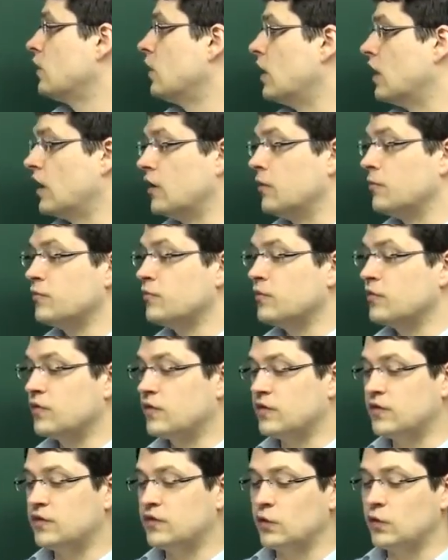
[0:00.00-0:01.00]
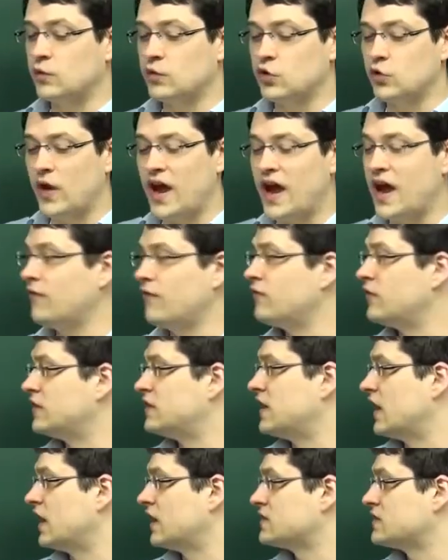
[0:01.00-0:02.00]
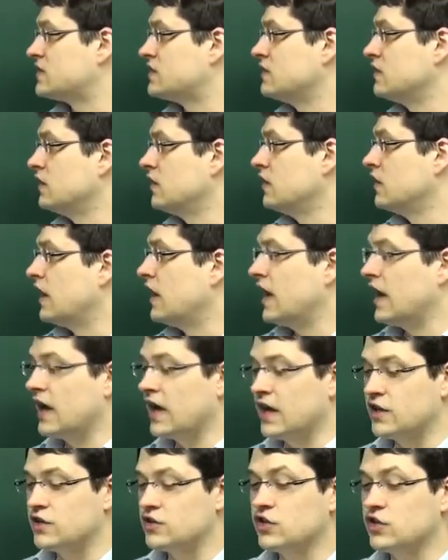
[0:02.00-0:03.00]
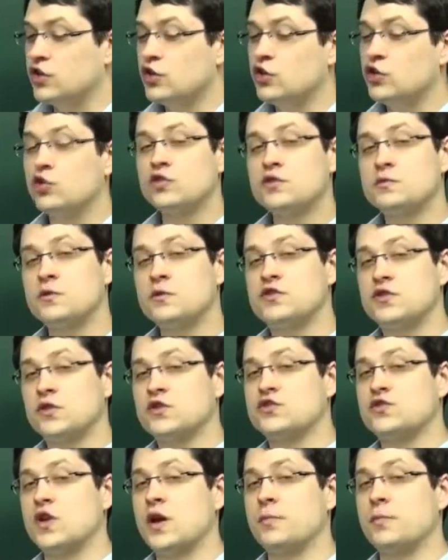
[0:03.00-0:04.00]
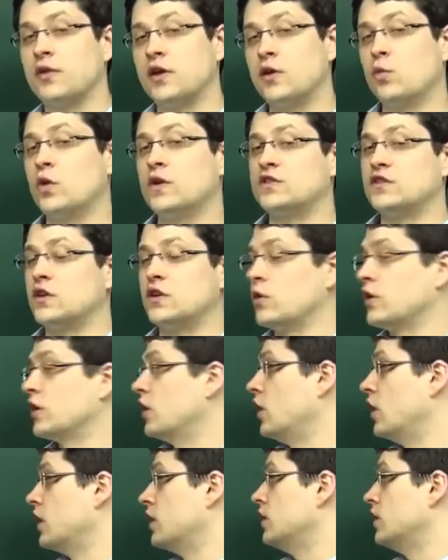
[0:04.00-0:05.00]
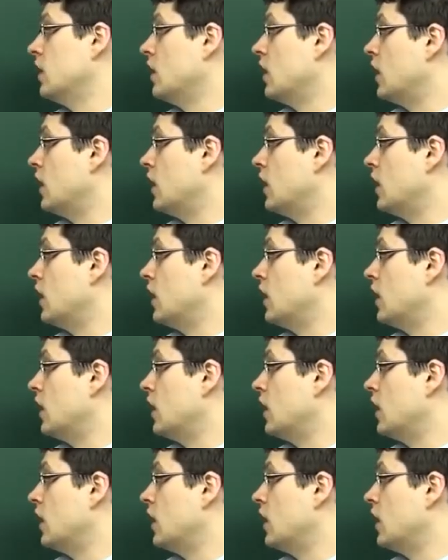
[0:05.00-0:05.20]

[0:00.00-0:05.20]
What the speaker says: So you have the text, and you're supposed to extrapolate what's going on.